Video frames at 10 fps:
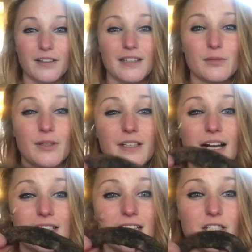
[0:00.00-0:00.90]
there's one that
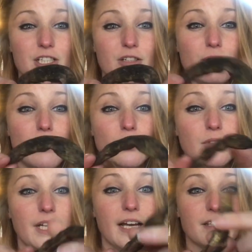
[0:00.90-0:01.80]
has actually gone
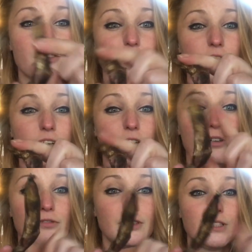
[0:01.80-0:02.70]
mouldy, it hasn't dried
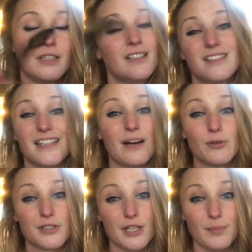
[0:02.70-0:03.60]
off, so that
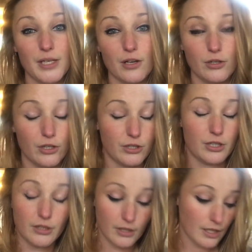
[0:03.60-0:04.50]
one's going to be no good.
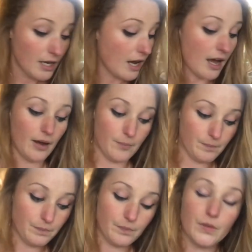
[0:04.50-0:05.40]

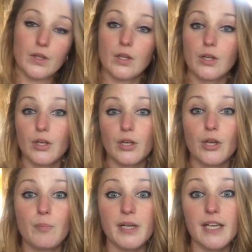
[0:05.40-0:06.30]

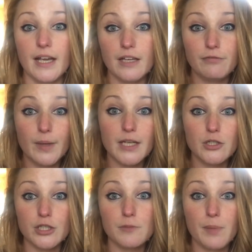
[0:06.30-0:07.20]
But yeah, if we had
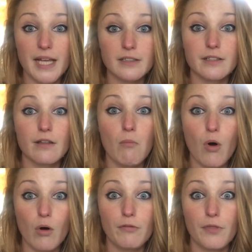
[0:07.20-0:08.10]
just picked them
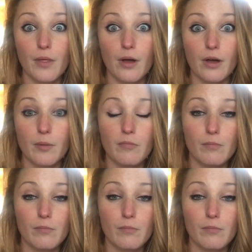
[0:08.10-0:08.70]
off the